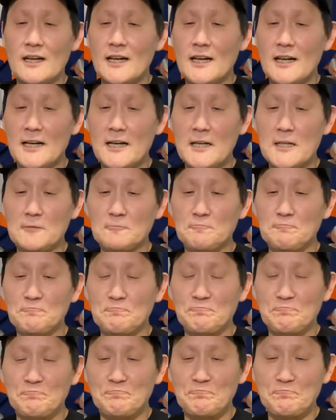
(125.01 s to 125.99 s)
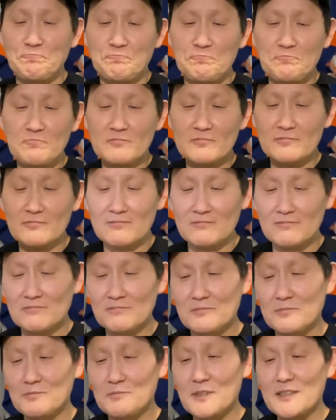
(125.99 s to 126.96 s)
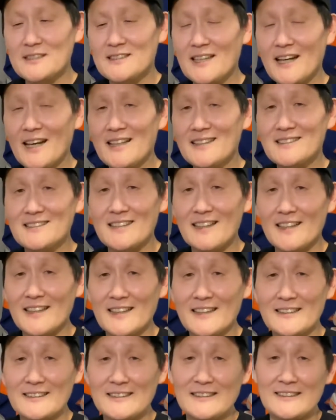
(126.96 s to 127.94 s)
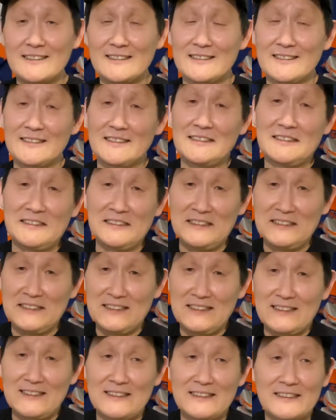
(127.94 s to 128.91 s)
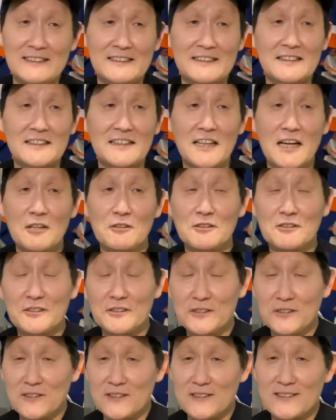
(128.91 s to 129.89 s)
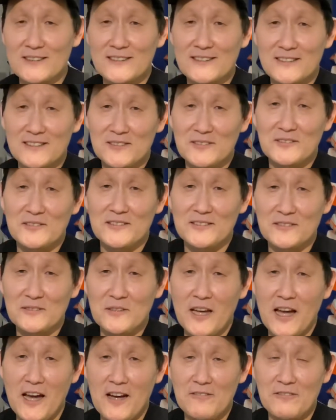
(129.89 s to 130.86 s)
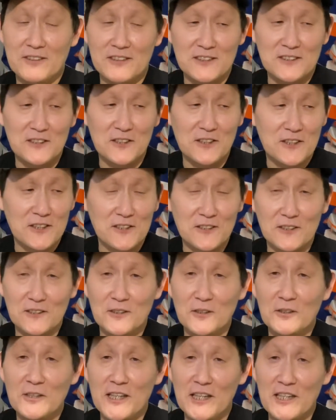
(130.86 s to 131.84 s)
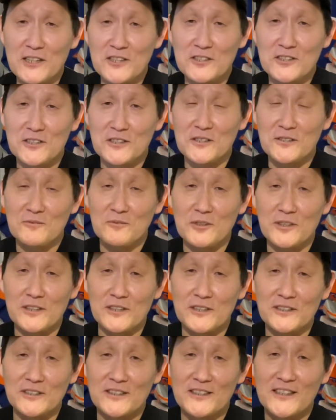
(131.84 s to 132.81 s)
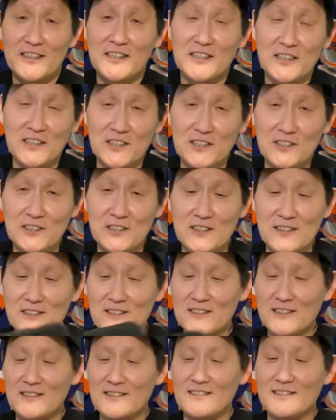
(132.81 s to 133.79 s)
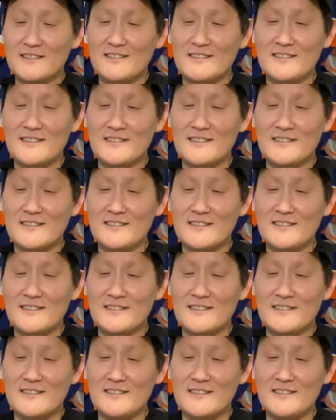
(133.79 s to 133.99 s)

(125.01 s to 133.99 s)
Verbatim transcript: Um, besides that, the thing I would do is have a secure location where you can just